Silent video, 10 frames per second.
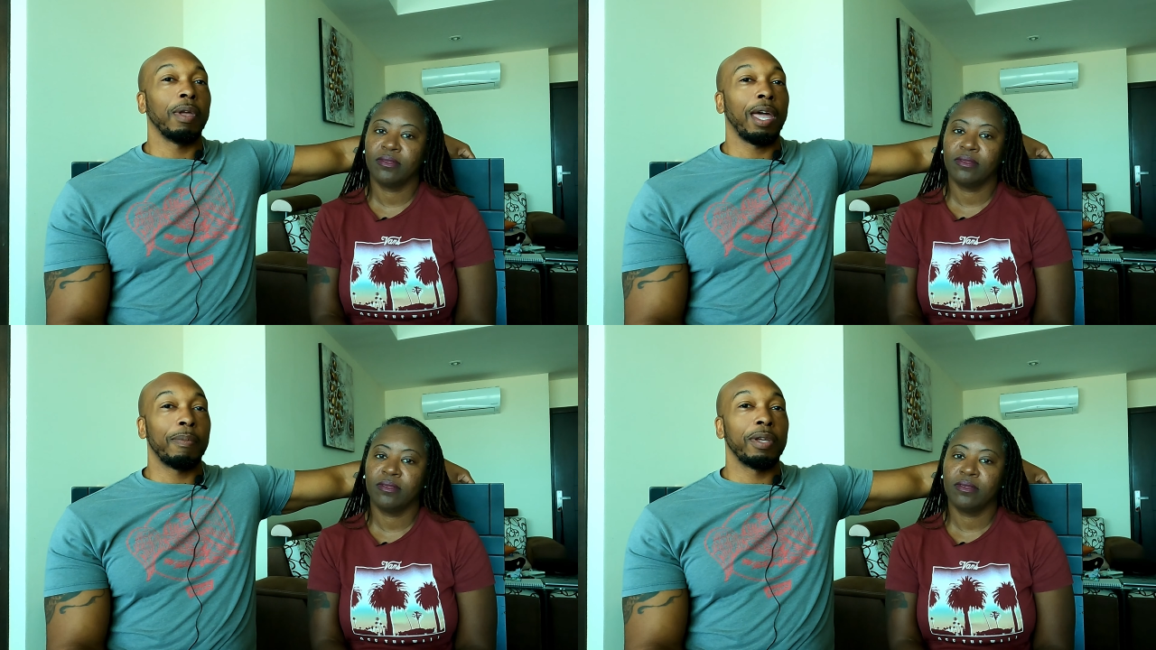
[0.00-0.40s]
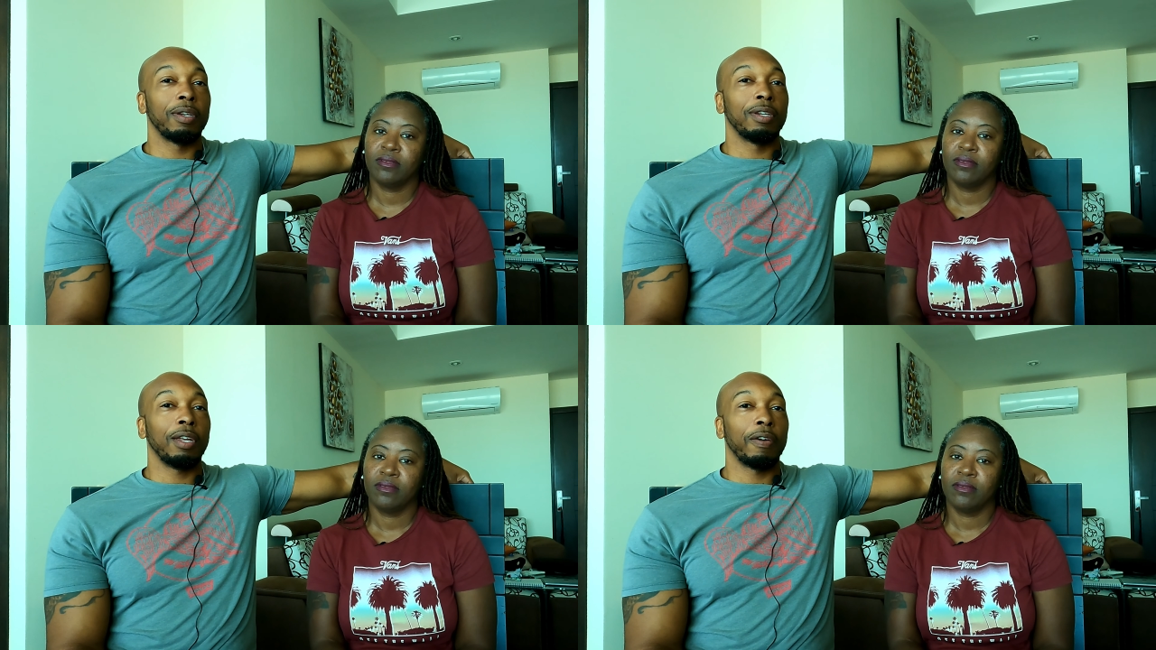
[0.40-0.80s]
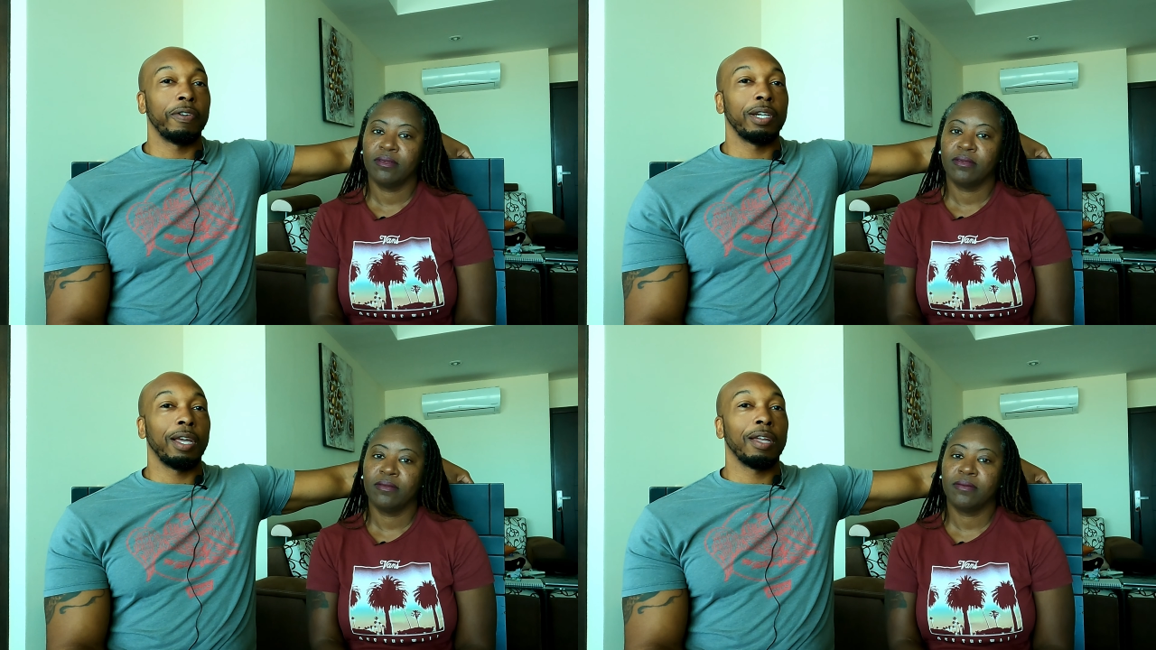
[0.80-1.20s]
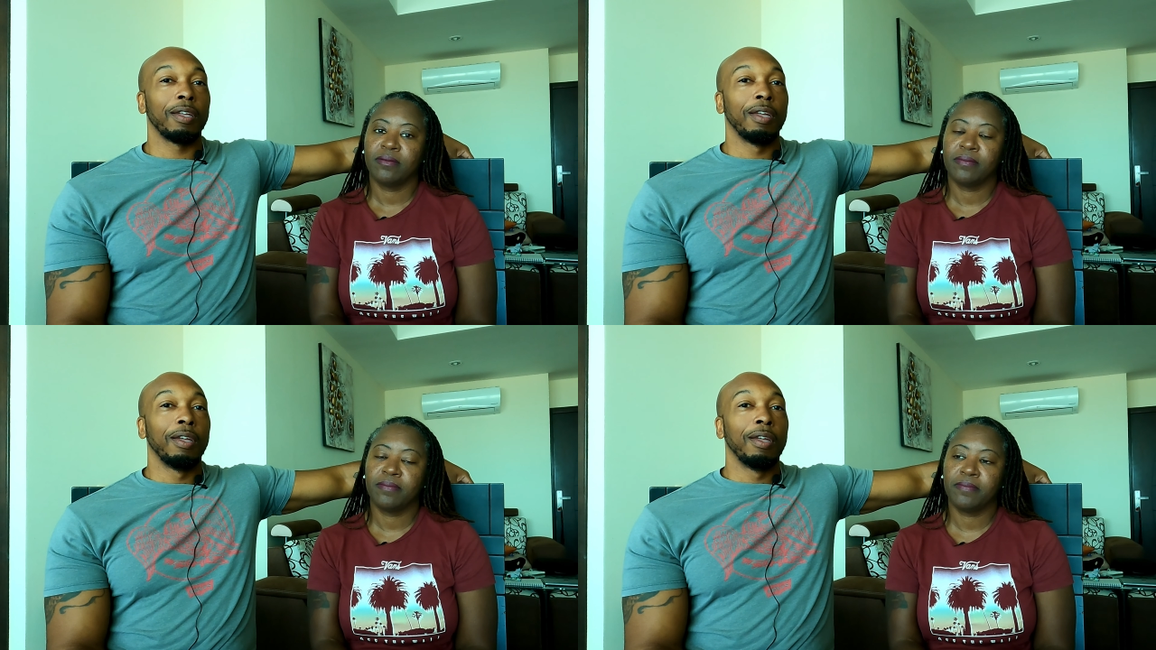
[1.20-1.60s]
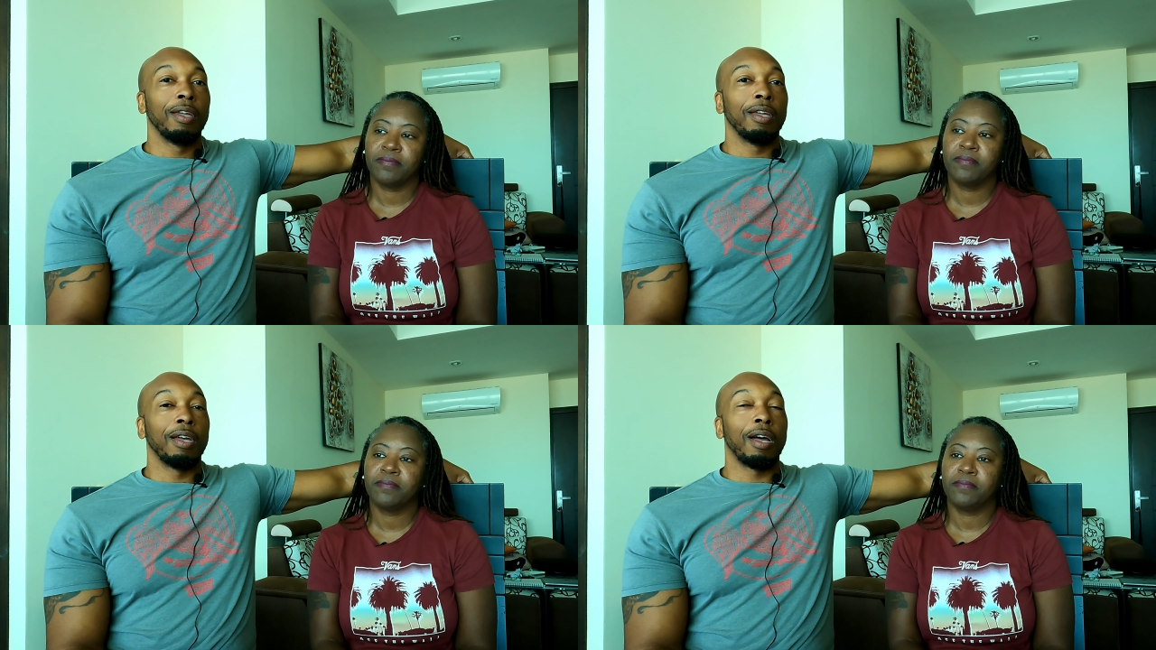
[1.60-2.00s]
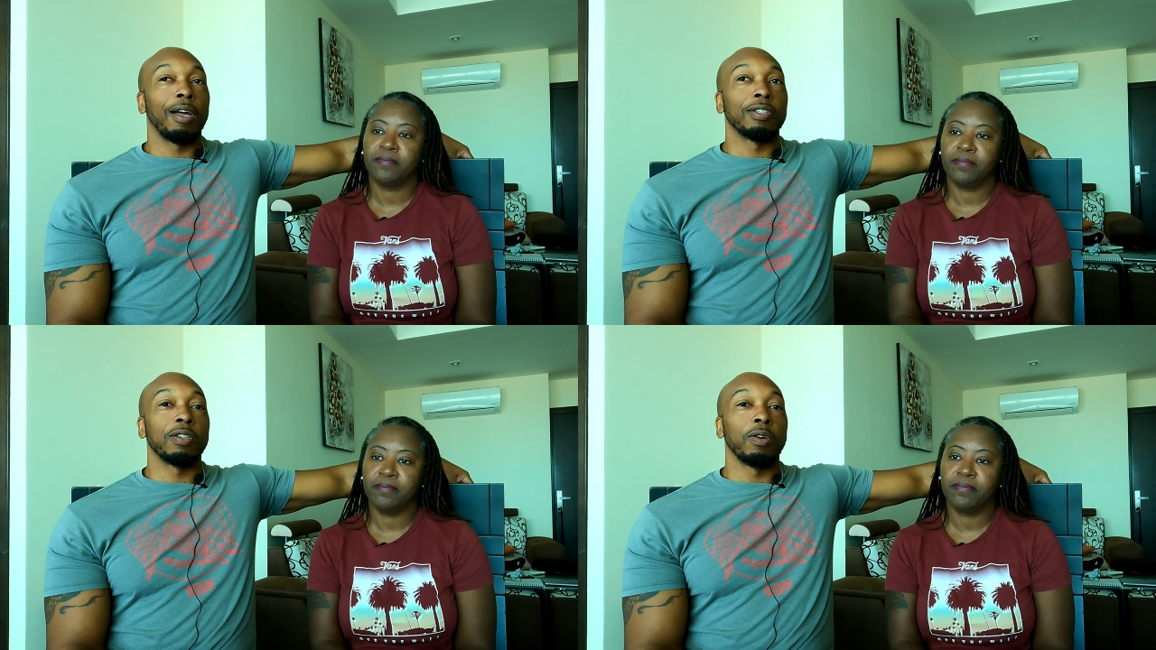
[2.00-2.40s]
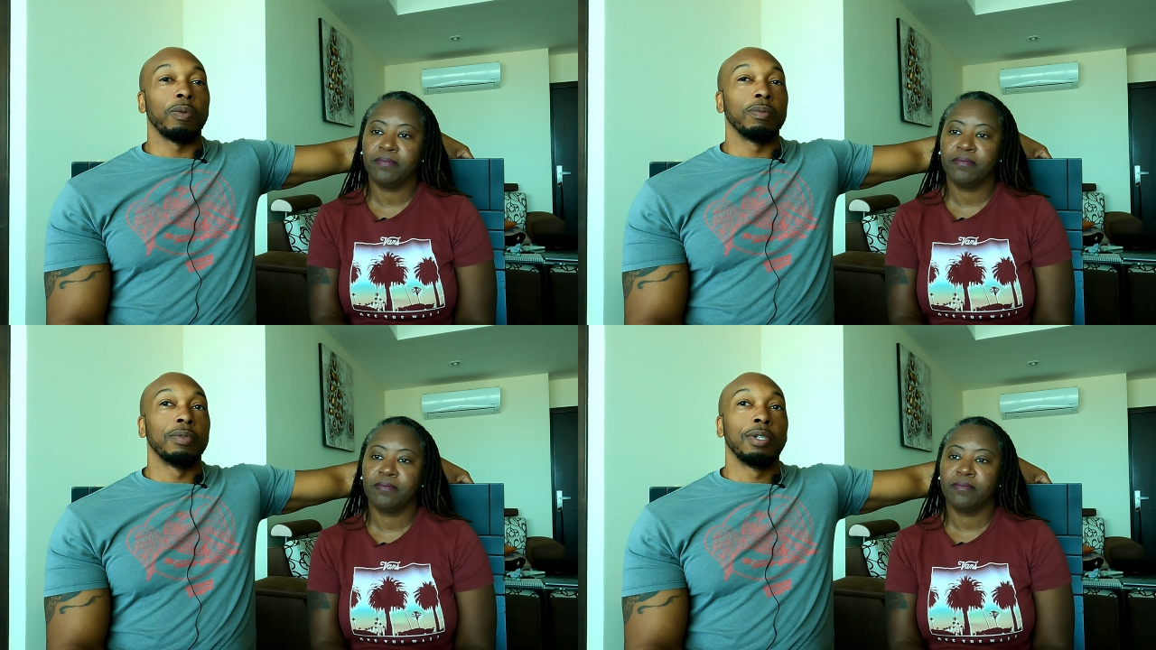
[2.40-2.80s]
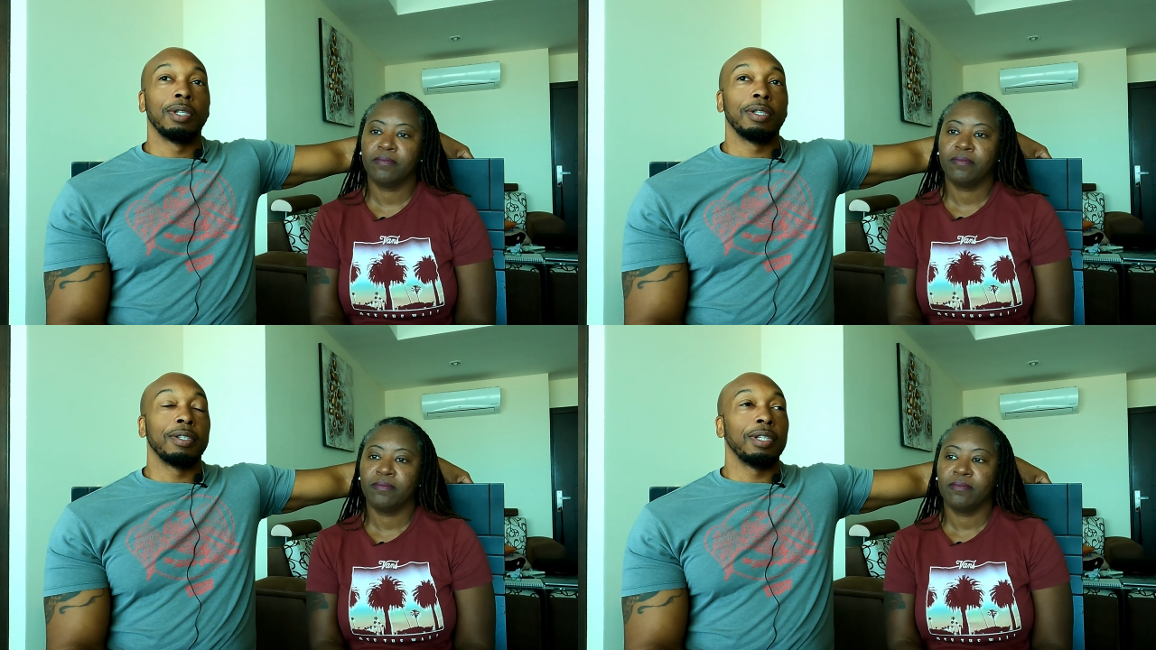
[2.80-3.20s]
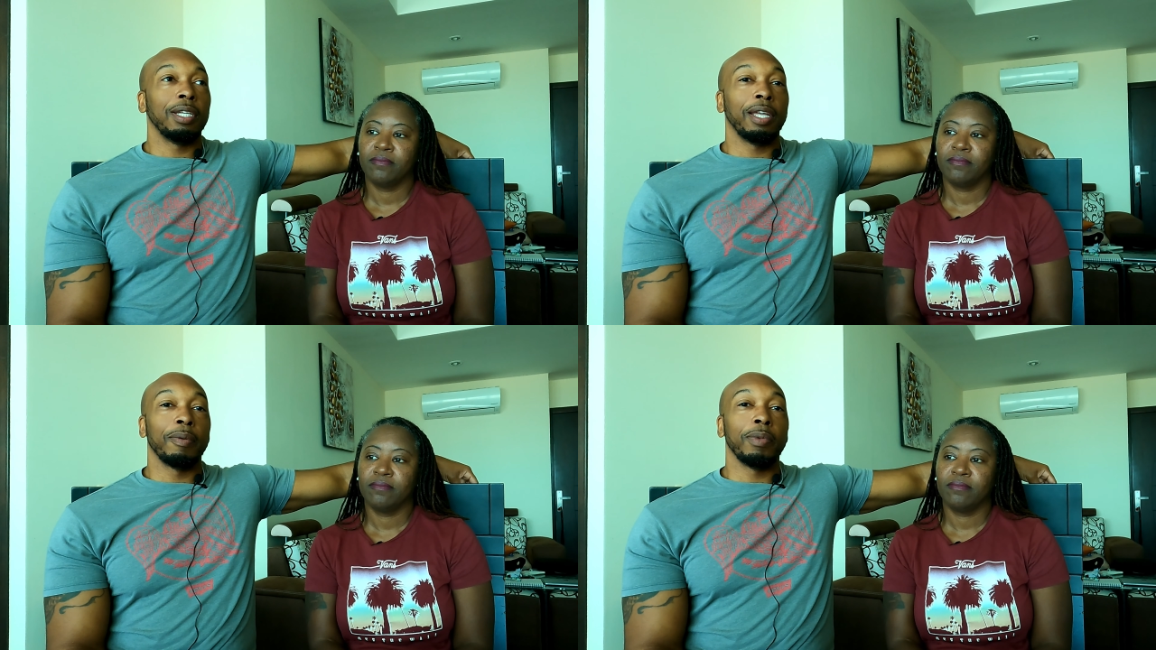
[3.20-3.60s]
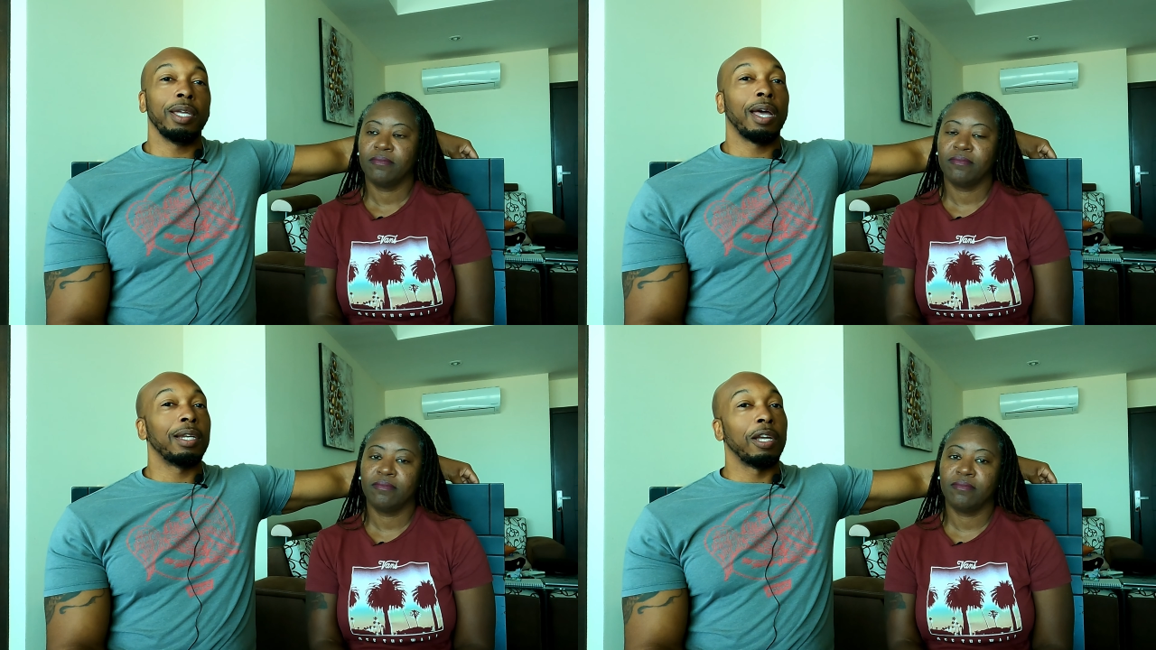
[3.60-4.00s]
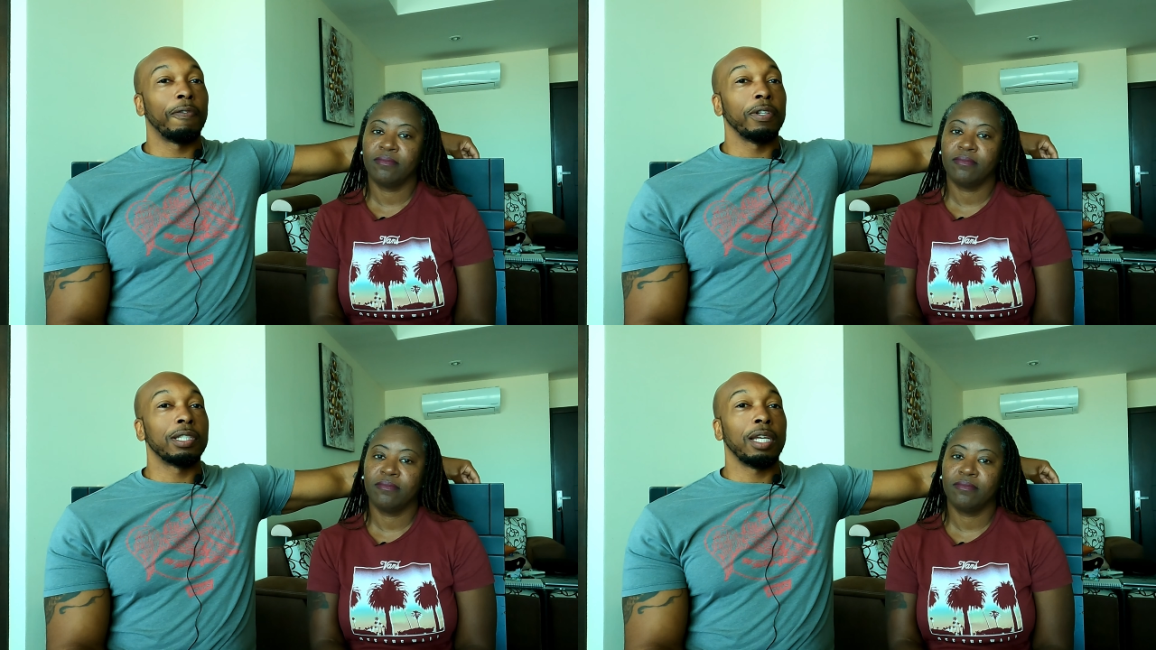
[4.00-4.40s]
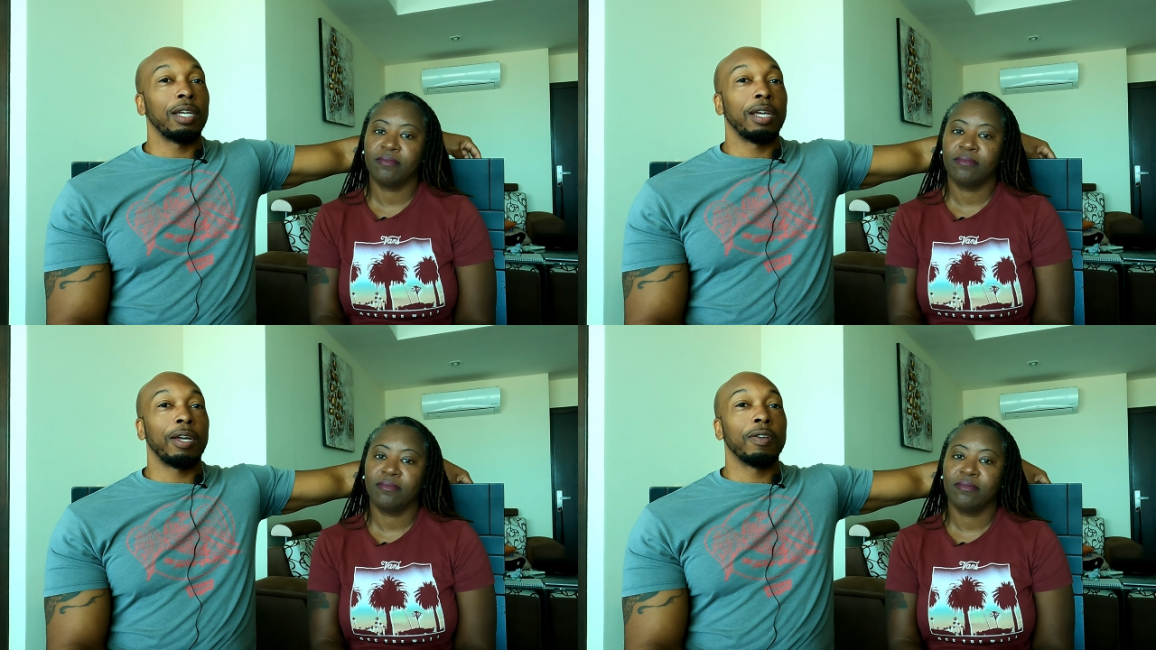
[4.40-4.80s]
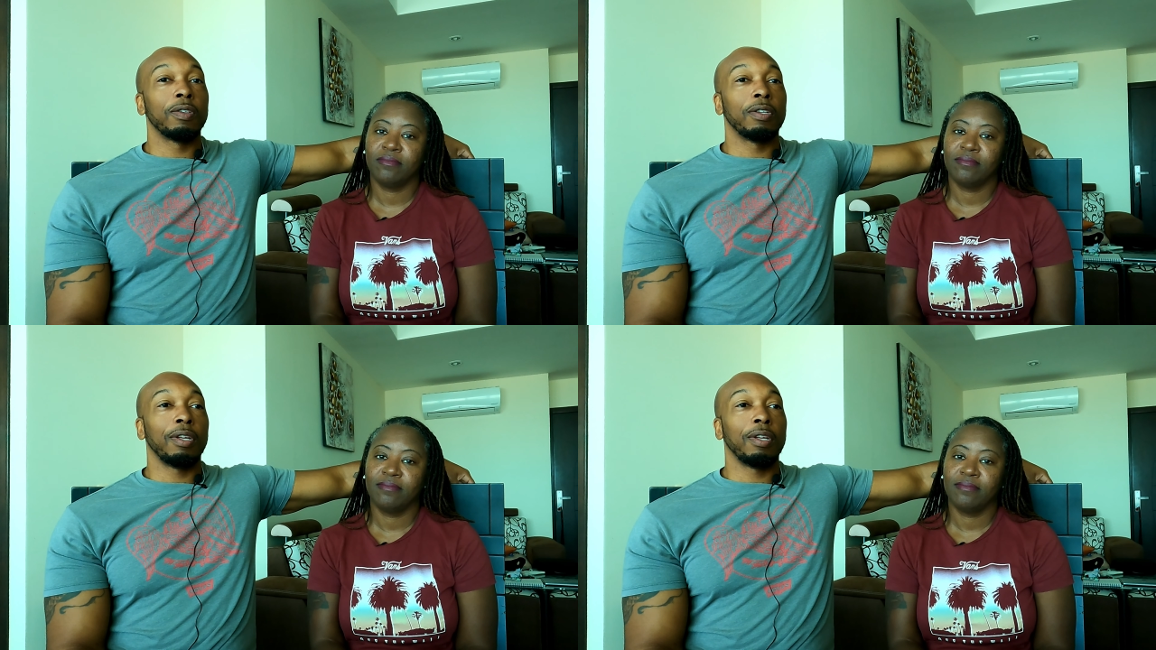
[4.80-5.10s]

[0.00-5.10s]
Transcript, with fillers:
Speaker 1: habit every day. Uh, so yeah, me, I definitely stand out.